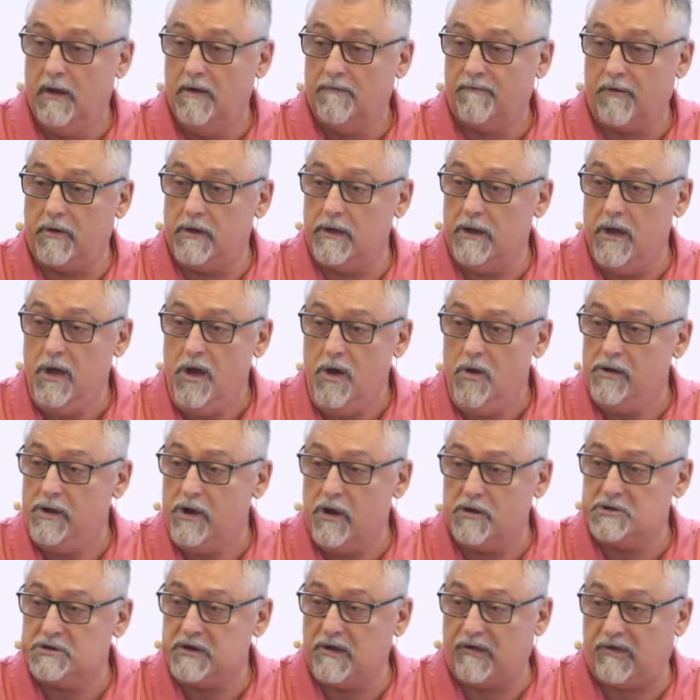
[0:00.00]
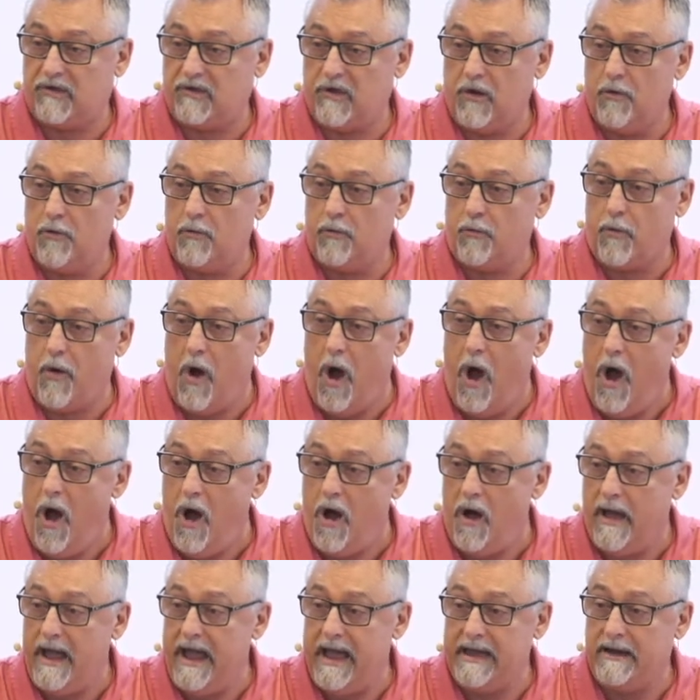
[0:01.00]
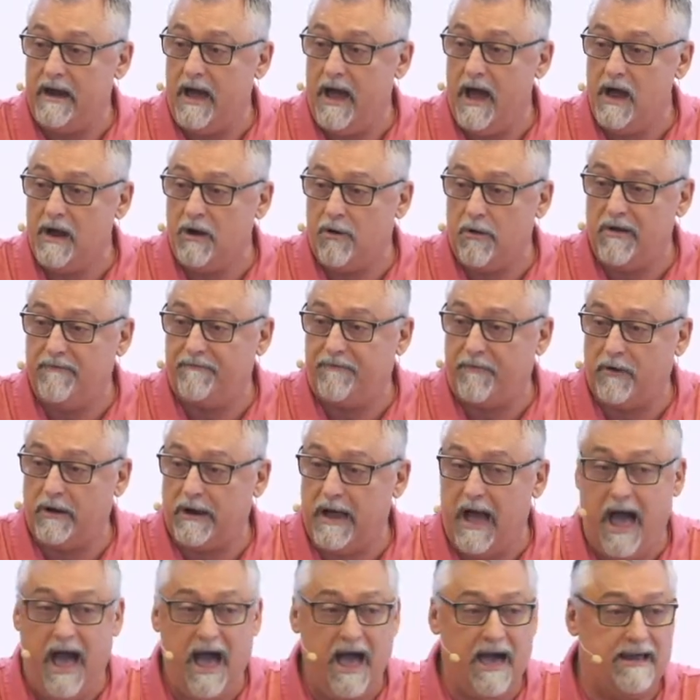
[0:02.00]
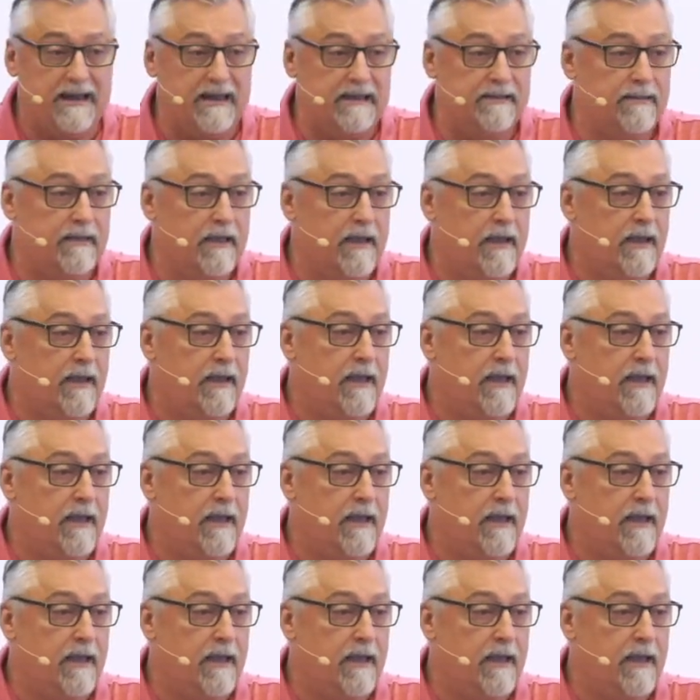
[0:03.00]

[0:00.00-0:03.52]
for you, you're just so raw and hungry for God and